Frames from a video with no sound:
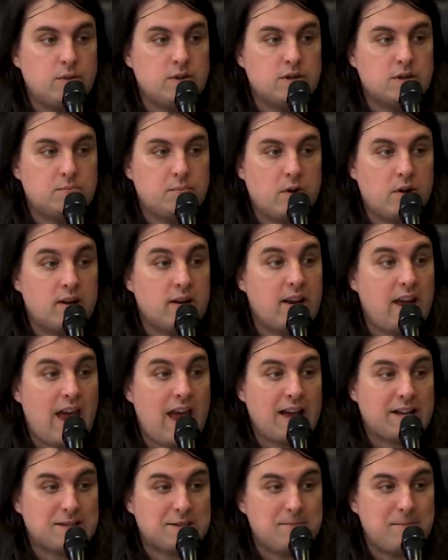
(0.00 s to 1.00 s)
We just bought an
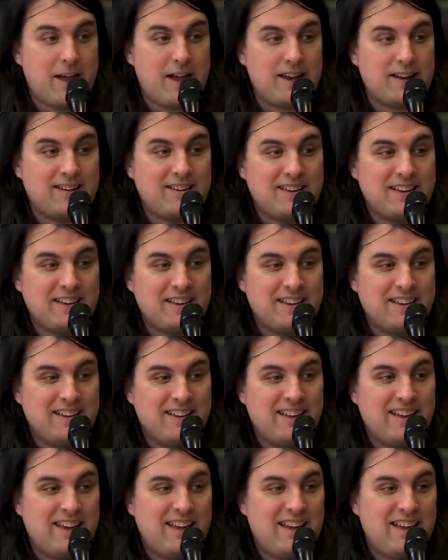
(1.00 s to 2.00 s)
X Men,
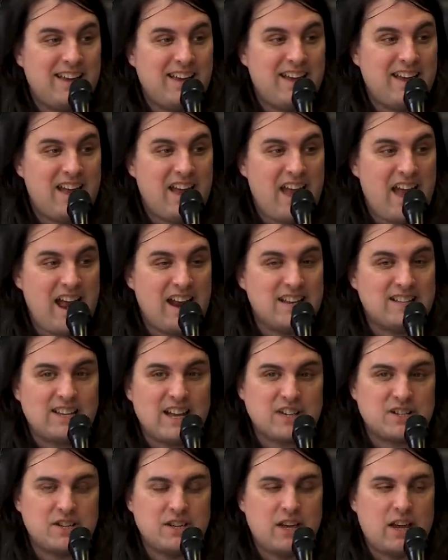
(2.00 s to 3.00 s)
and it's
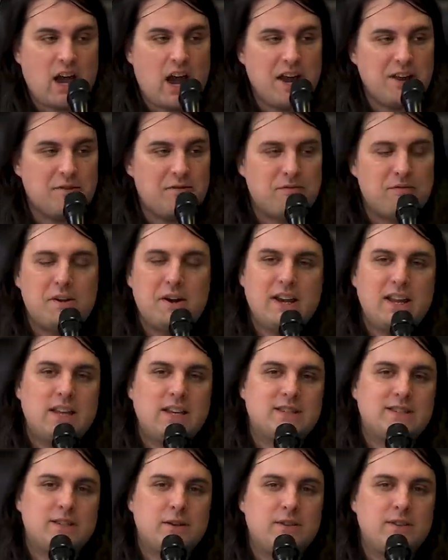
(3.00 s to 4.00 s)
actually kind of
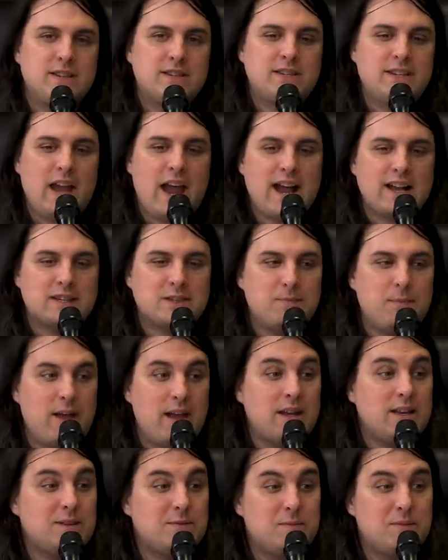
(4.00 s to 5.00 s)
funny. So this X
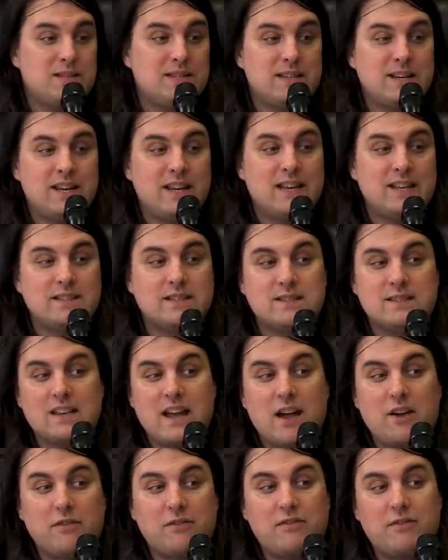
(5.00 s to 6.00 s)
Men has been sitting in
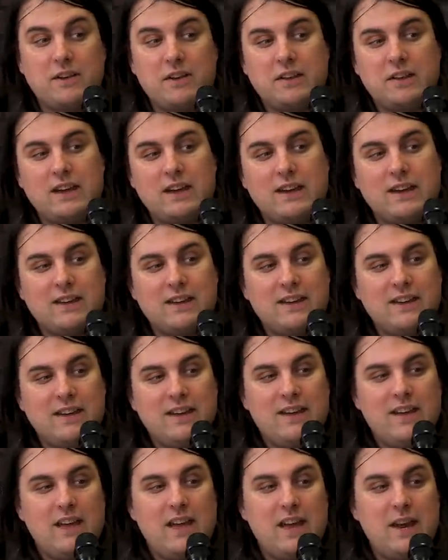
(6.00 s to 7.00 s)
South Philly
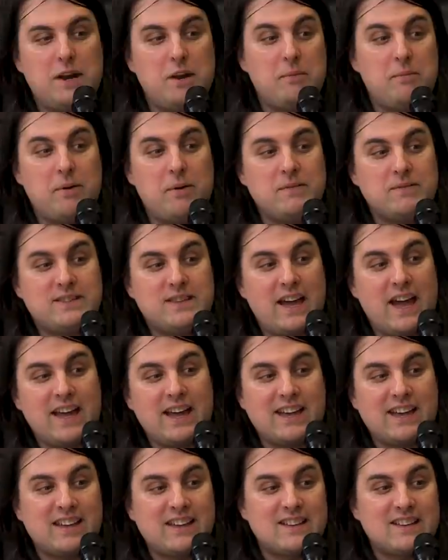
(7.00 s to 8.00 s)
in a
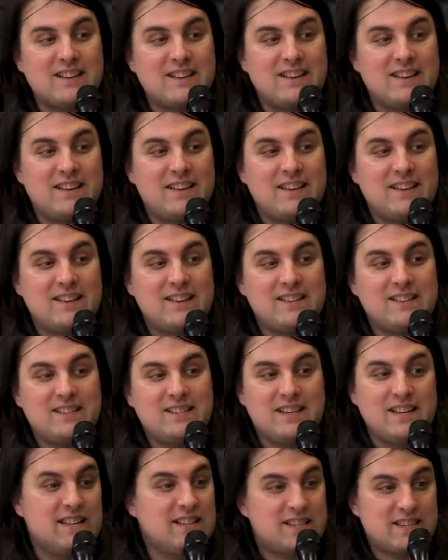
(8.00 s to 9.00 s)
bodega
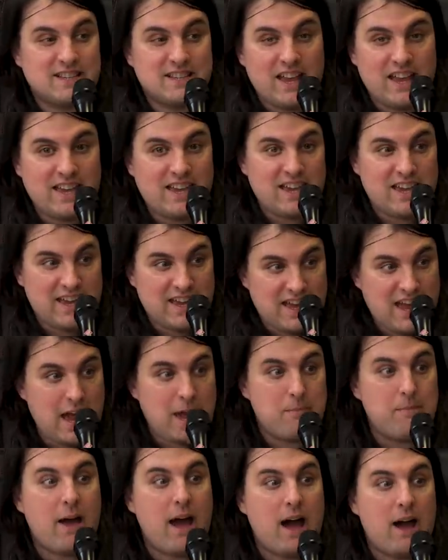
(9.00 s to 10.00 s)
since like it
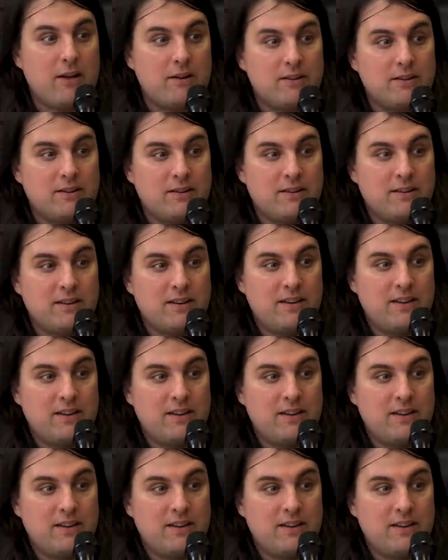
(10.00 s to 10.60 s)
came out. Yeah.